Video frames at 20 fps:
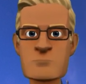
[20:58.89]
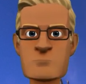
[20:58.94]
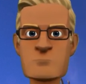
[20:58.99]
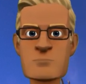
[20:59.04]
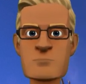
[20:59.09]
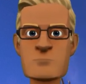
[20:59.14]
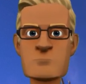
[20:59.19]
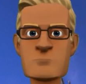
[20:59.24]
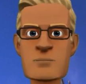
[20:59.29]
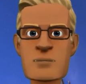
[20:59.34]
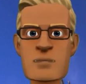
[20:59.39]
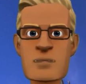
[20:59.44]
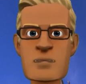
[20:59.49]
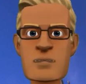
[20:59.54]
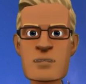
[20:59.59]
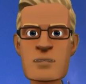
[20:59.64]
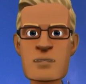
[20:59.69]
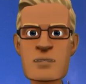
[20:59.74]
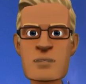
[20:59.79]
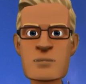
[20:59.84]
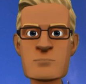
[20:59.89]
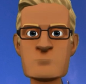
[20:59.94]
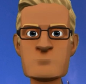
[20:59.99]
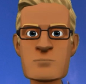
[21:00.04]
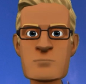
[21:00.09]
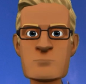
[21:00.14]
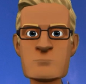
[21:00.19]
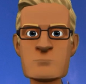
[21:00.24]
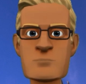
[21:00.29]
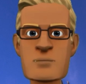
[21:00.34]
your love grows. And
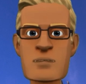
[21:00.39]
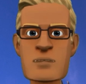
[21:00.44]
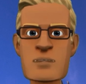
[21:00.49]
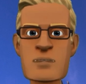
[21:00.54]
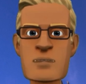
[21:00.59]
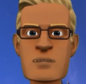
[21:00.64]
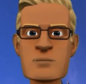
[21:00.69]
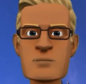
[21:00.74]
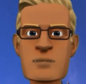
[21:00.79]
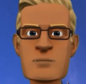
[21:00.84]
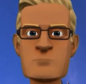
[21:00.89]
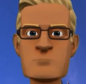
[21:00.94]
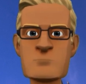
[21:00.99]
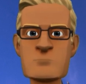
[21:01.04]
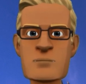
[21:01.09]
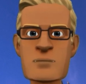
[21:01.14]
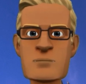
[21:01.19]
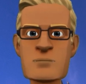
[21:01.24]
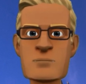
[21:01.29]
what a beautiful thought.